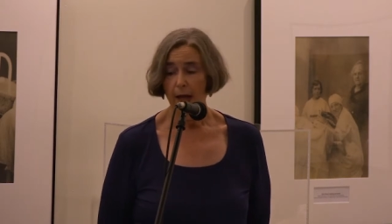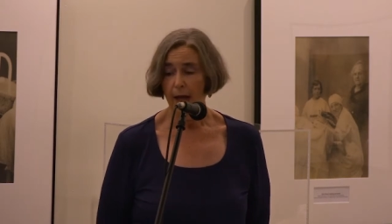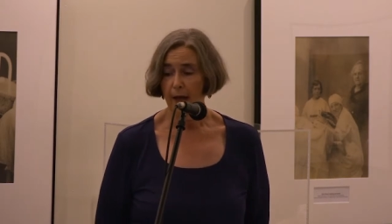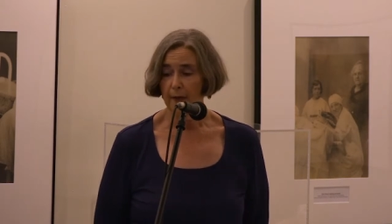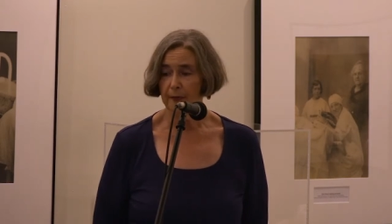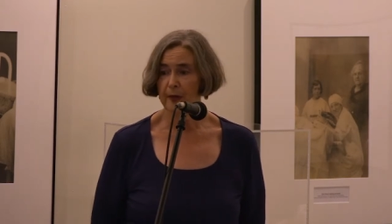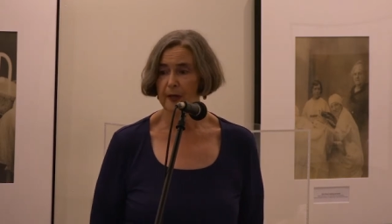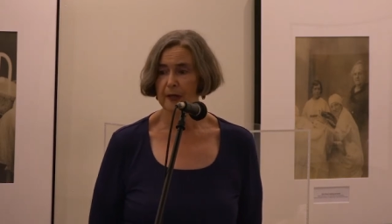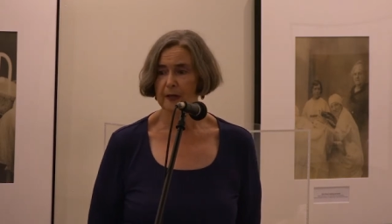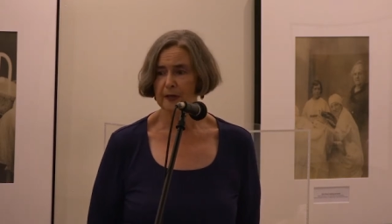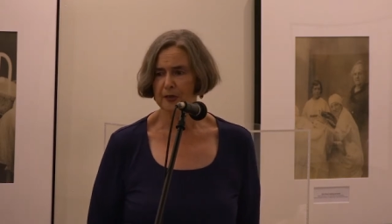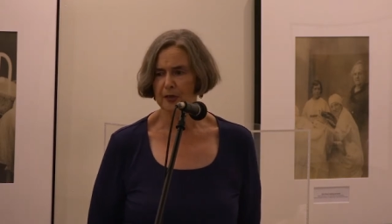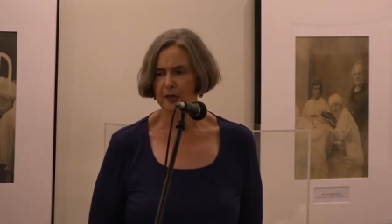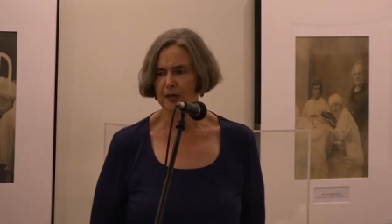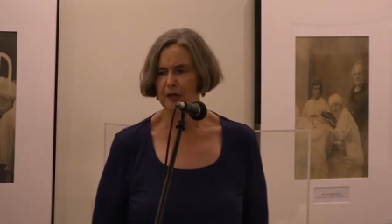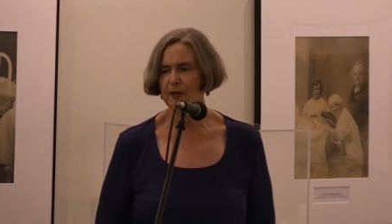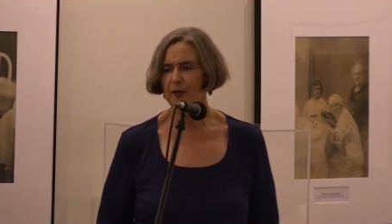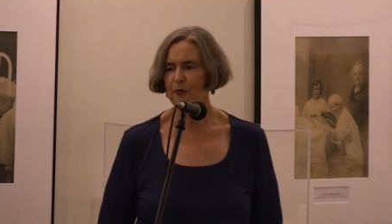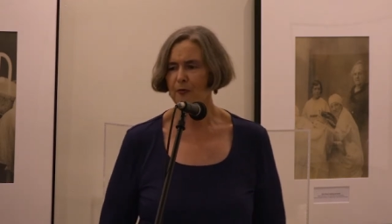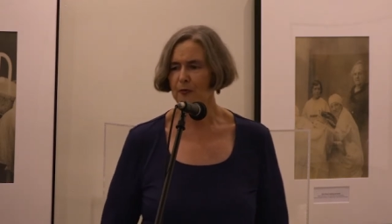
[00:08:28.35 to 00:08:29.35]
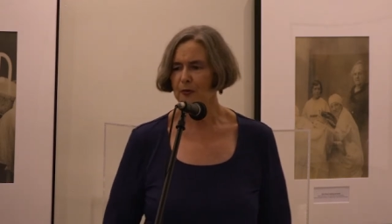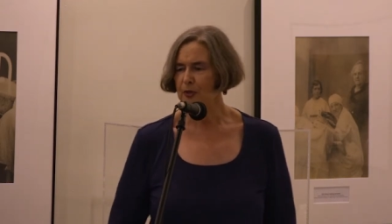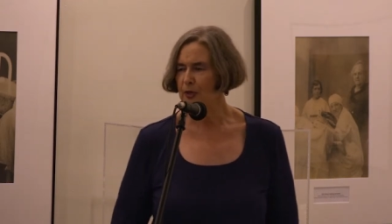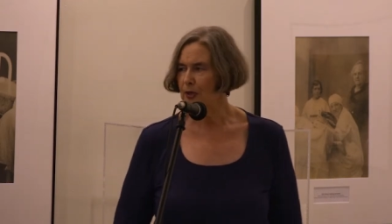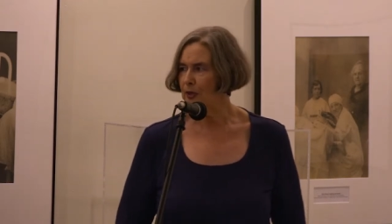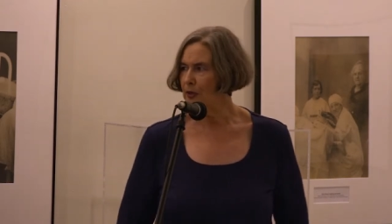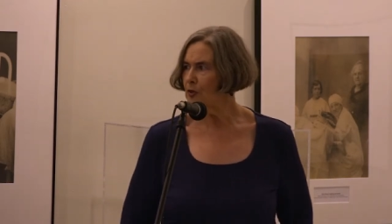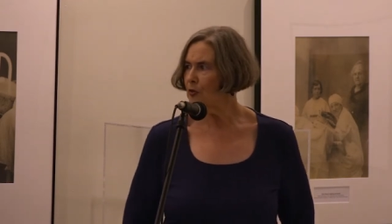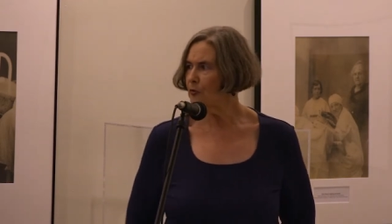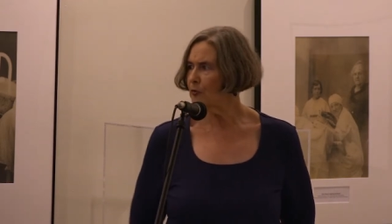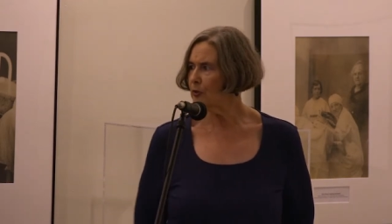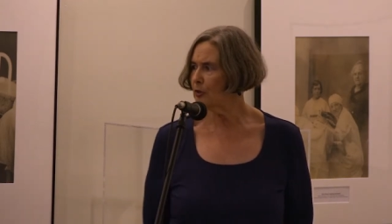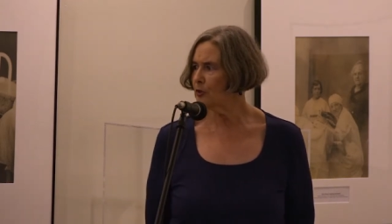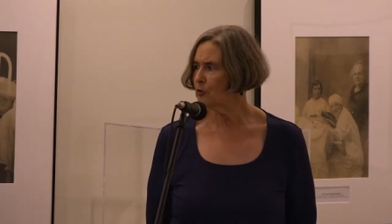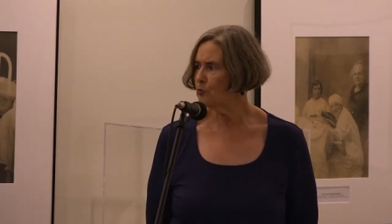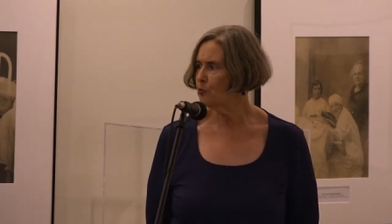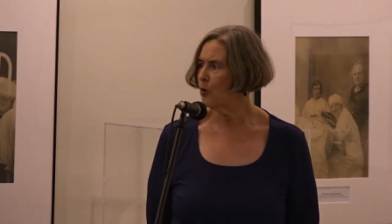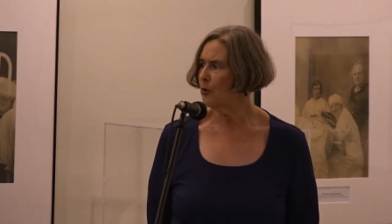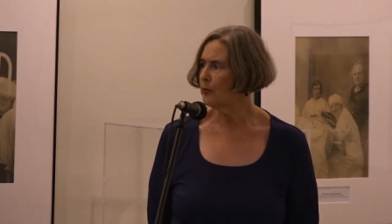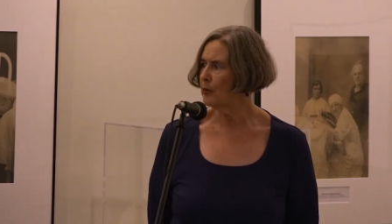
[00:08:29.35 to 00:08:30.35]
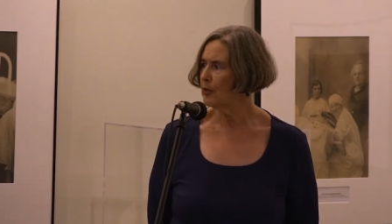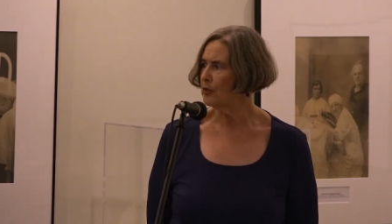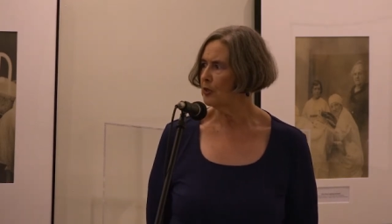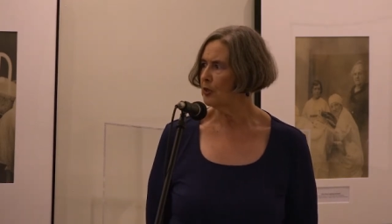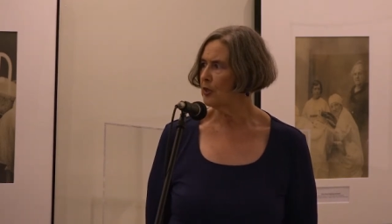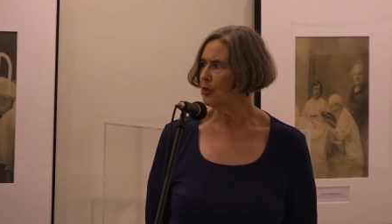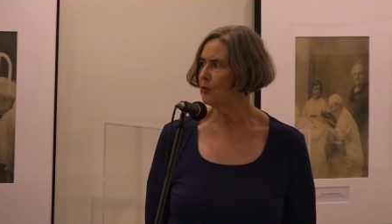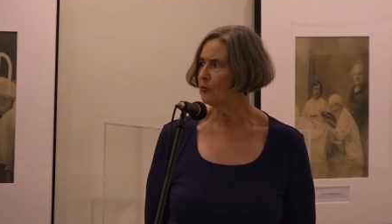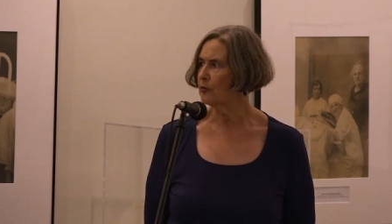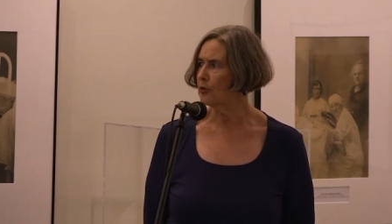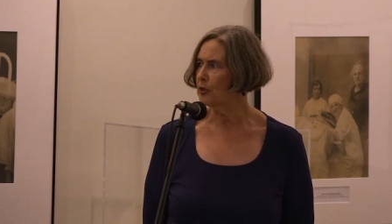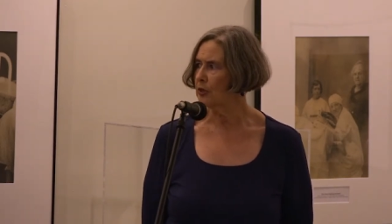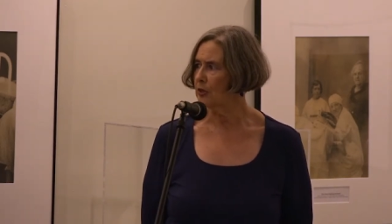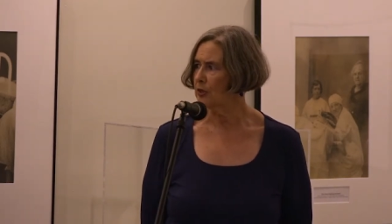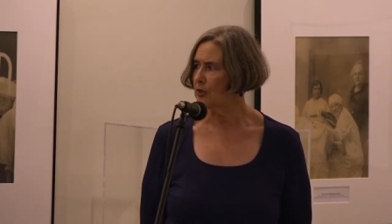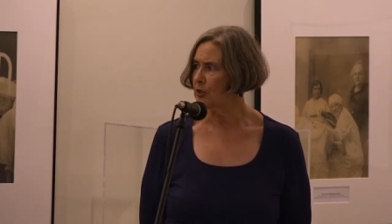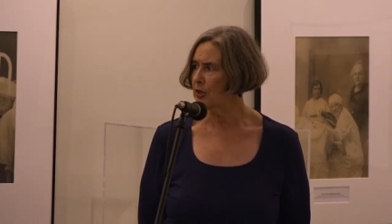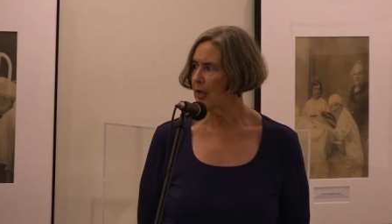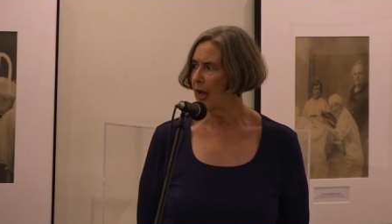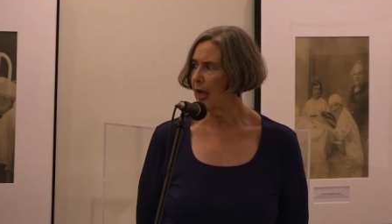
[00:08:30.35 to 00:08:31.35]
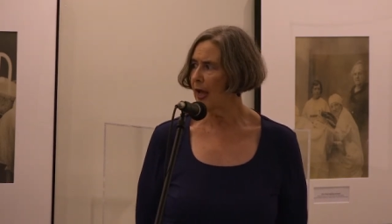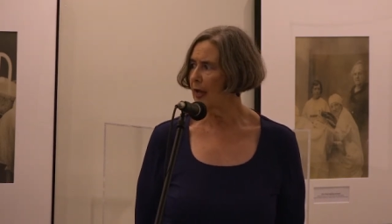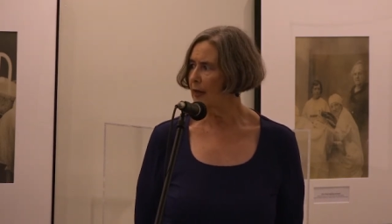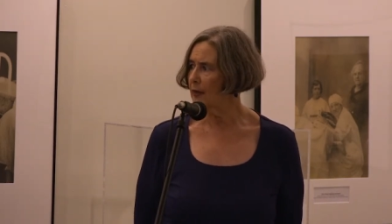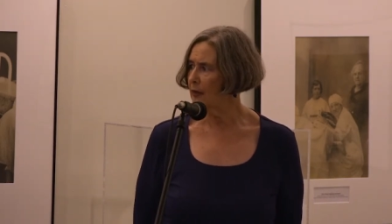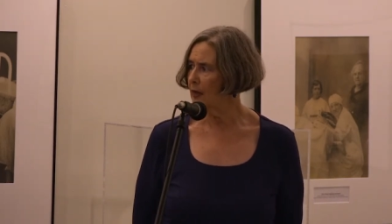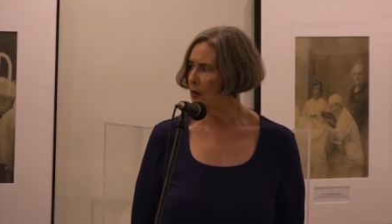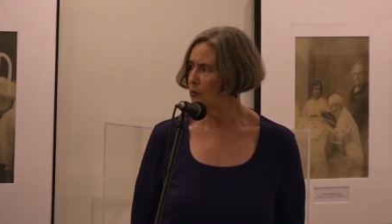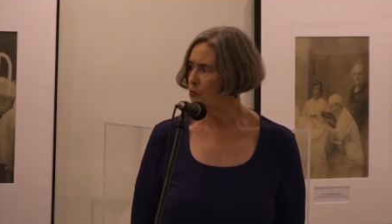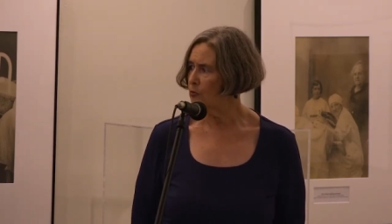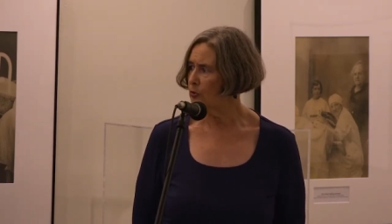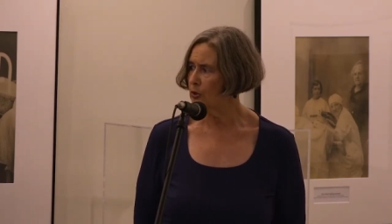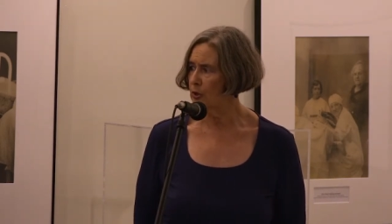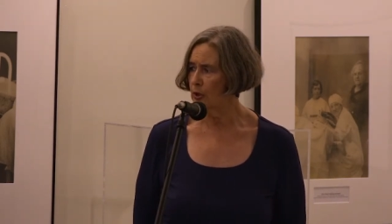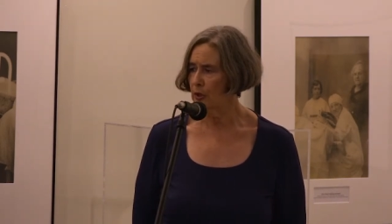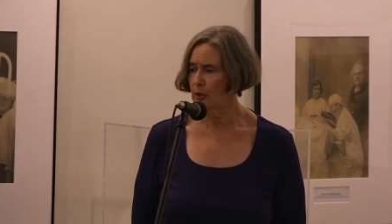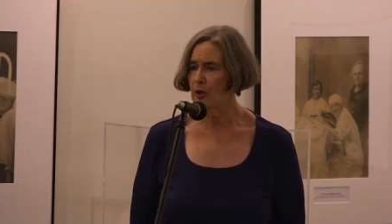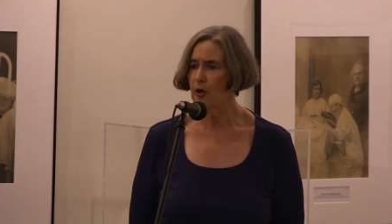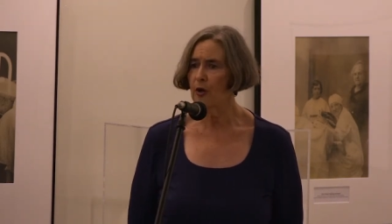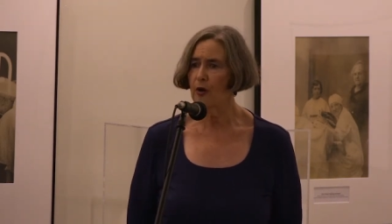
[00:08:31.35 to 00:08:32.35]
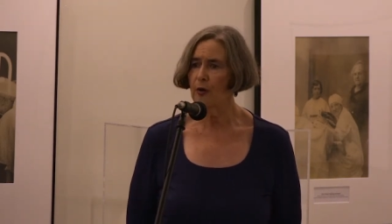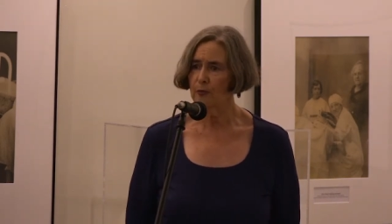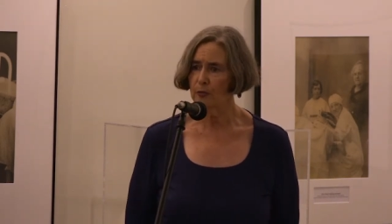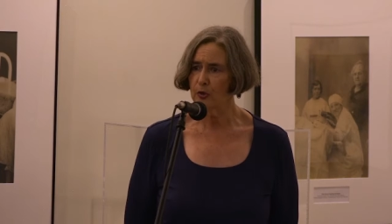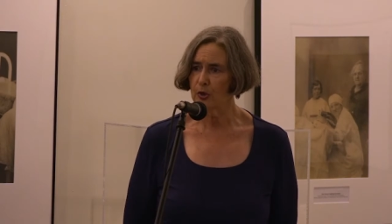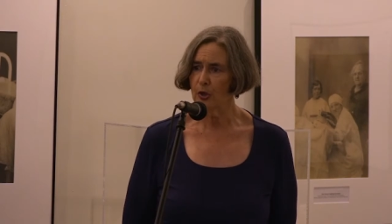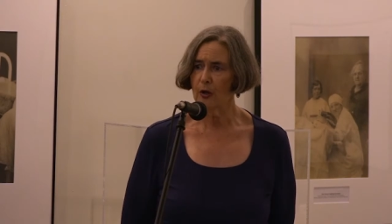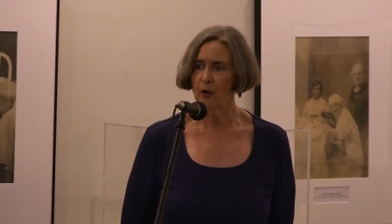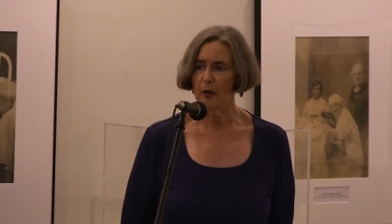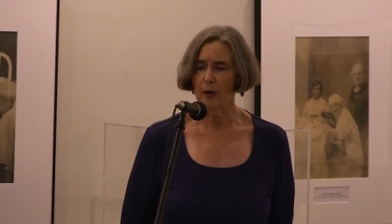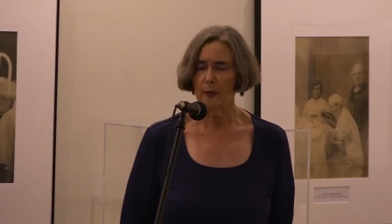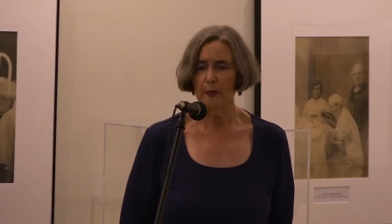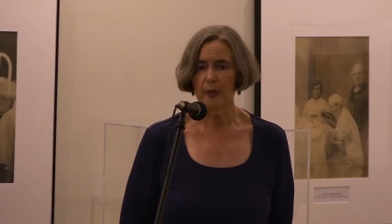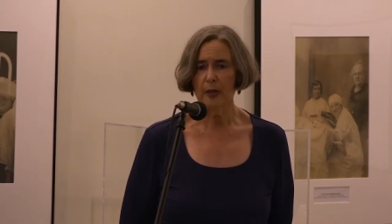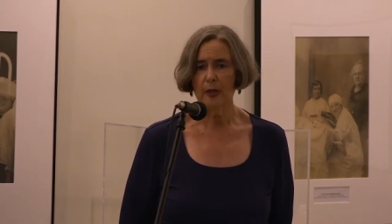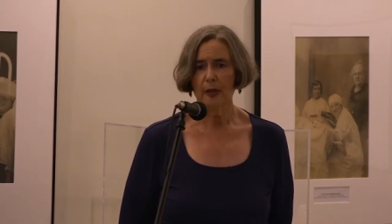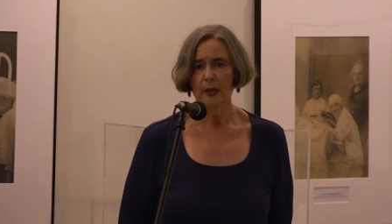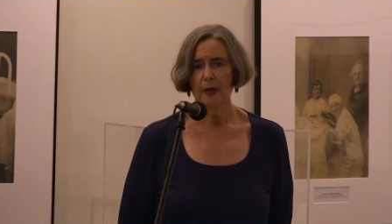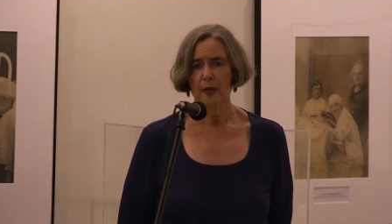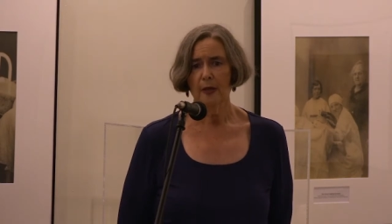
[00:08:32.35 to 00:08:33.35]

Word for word: I think it's interesting, you know, this is one of these interesting side notes that comes up.